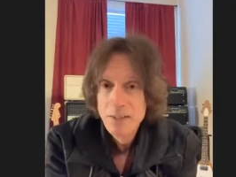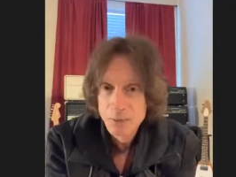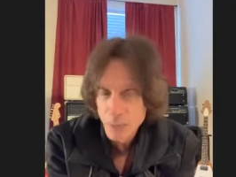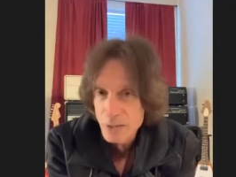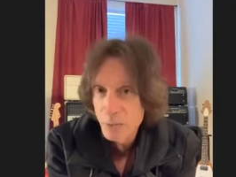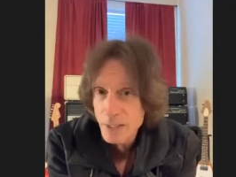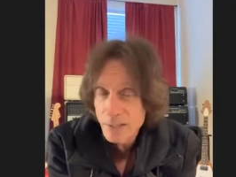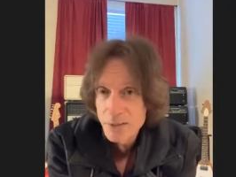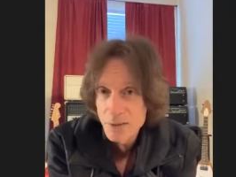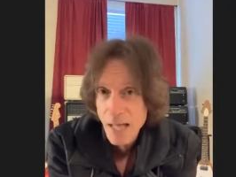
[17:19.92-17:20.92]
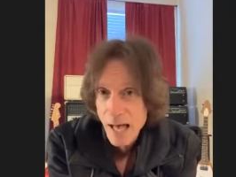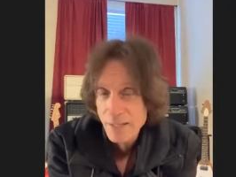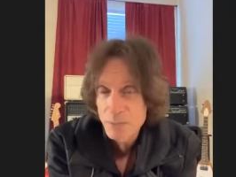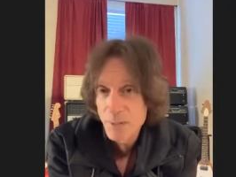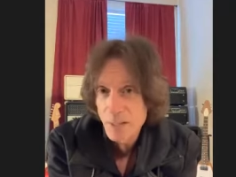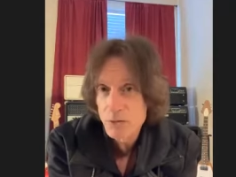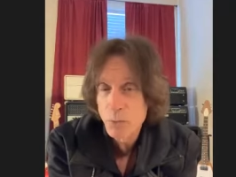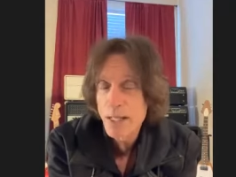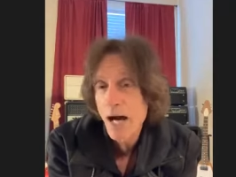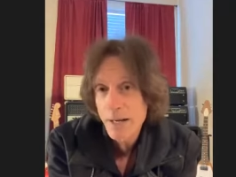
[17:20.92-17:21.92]
The reason we didn't do that is because
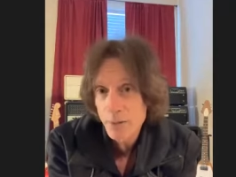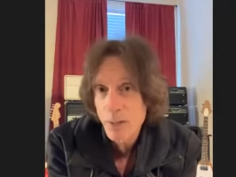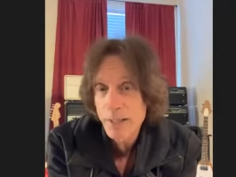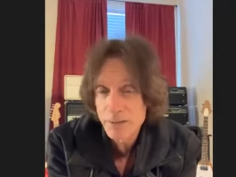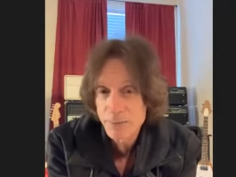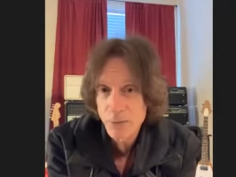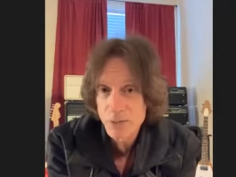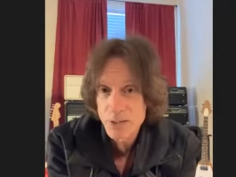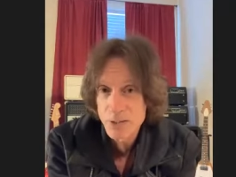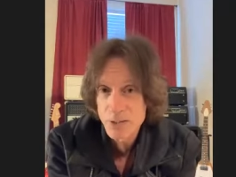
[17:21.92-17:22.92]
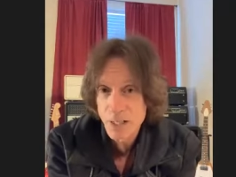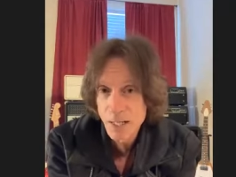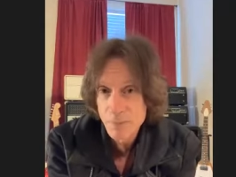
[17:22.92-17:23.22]
we got it right the first time.